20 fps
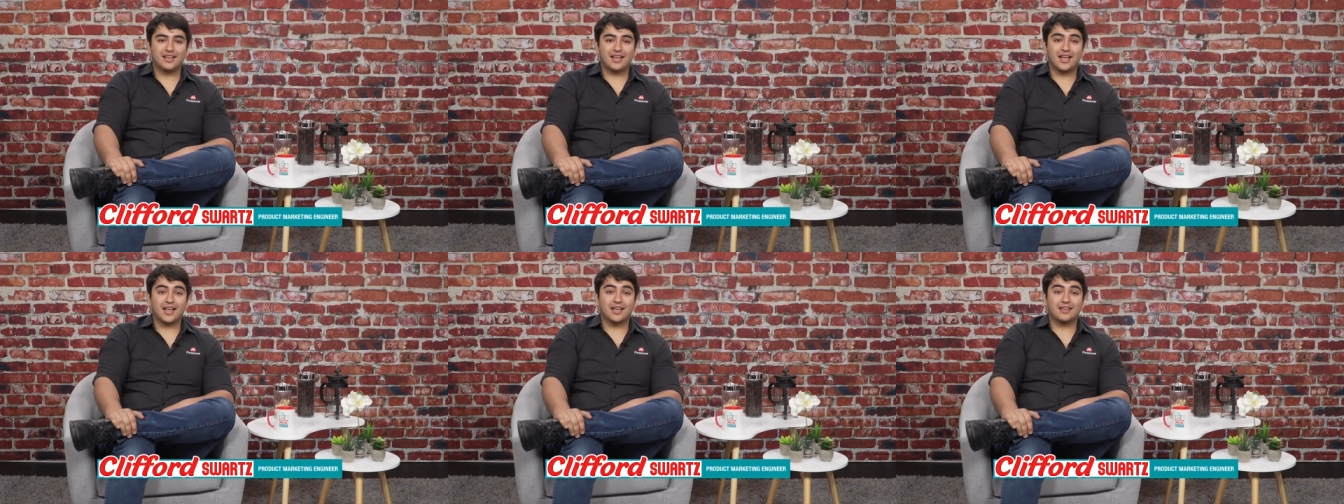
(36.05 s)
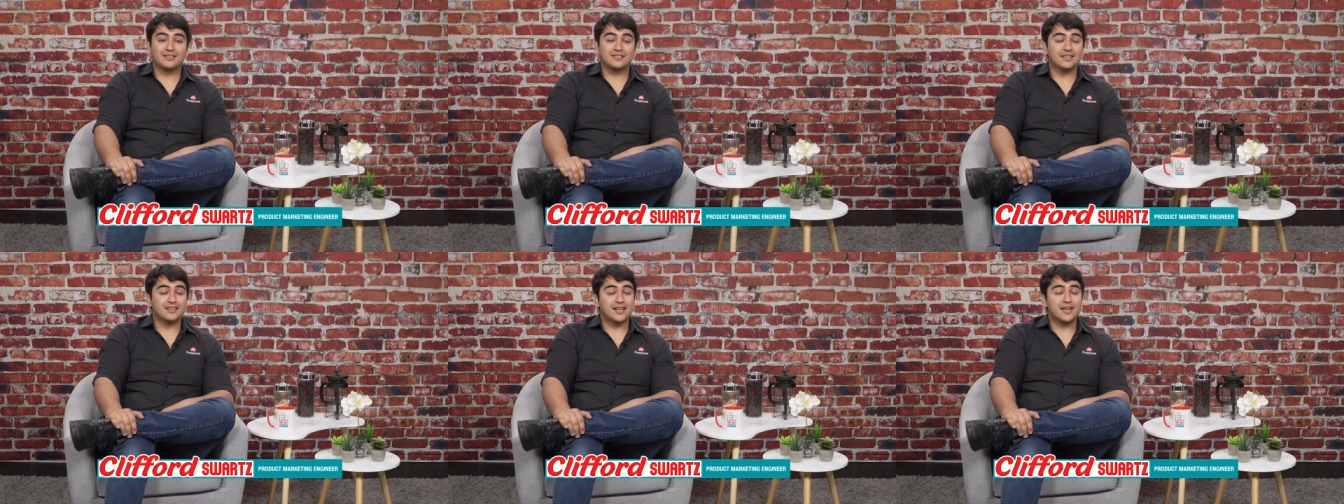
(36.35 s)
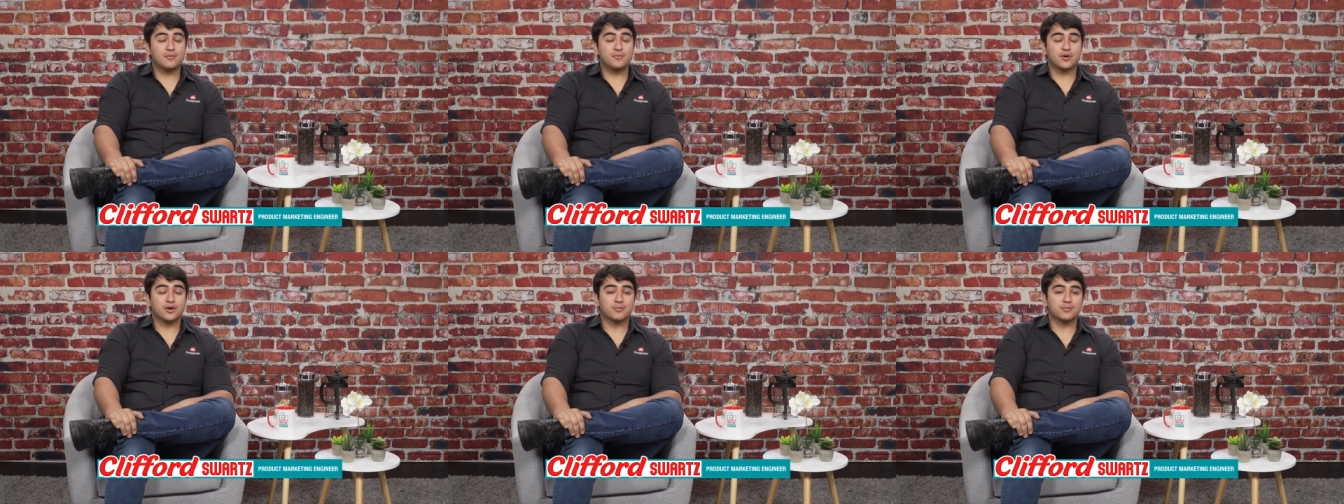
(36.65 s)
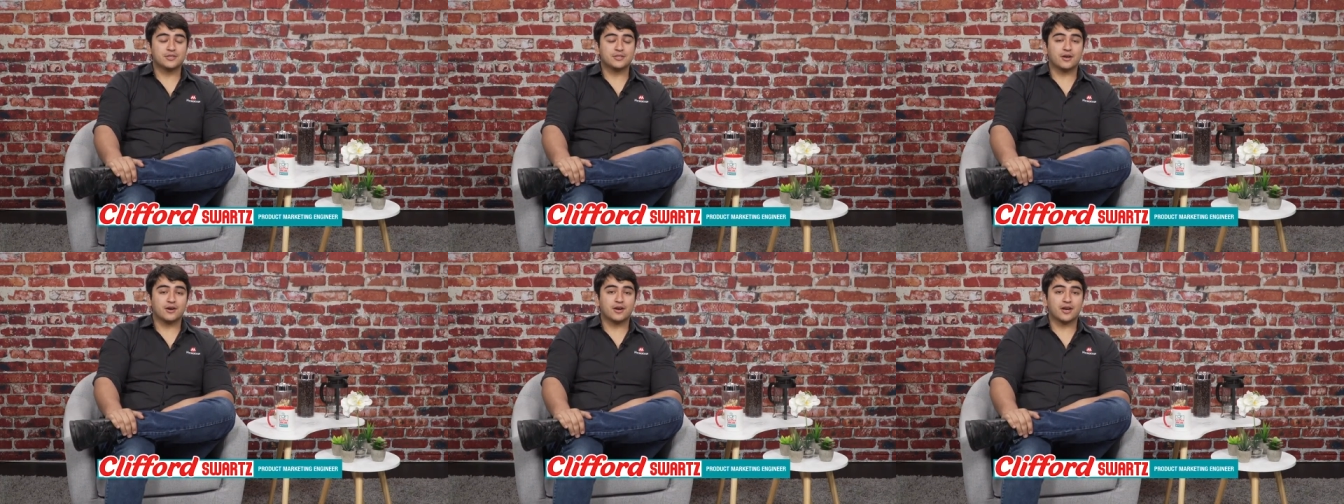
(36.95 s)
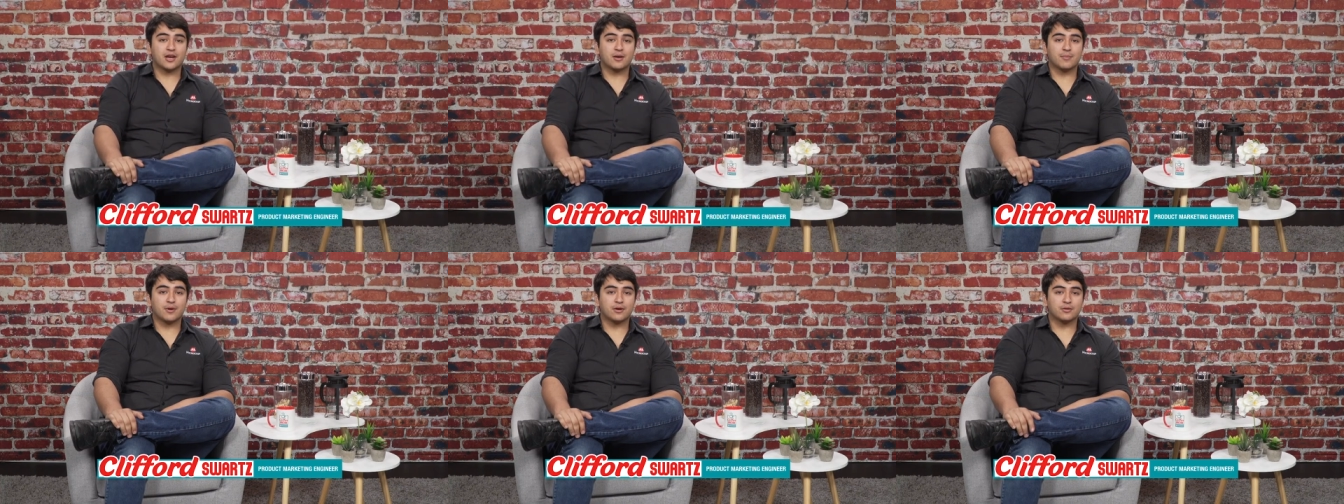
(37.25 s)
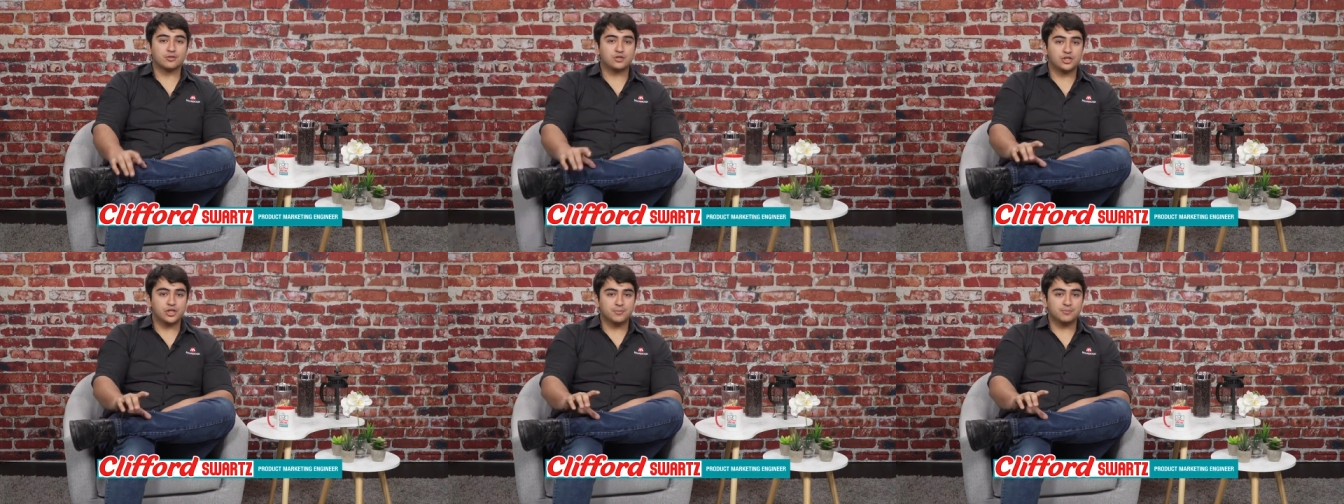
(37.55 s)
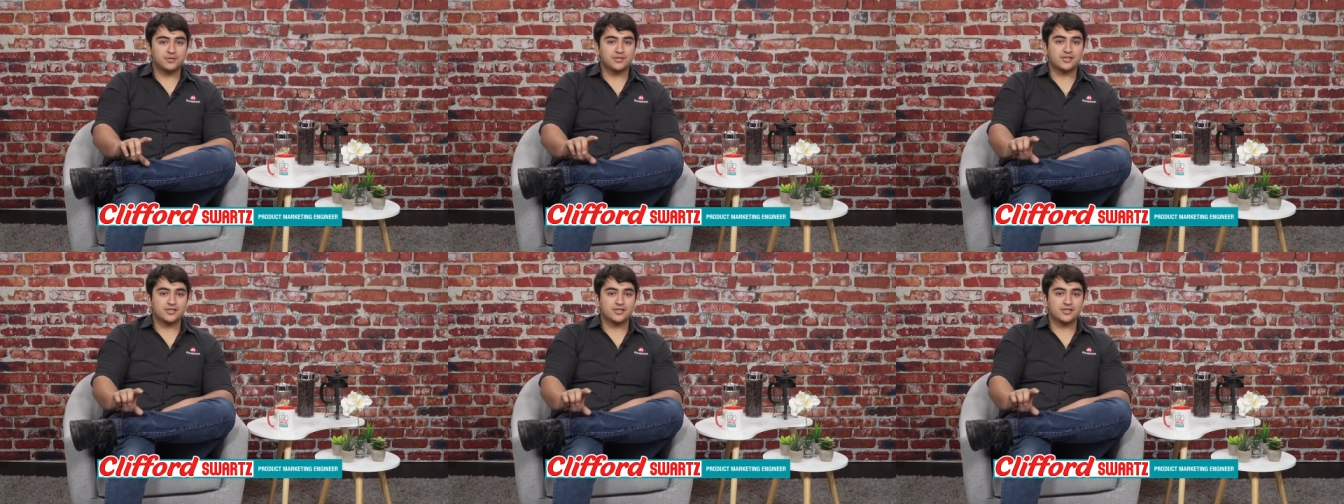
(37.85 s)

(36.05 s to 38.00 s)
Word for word: and today we're going to be talking about chip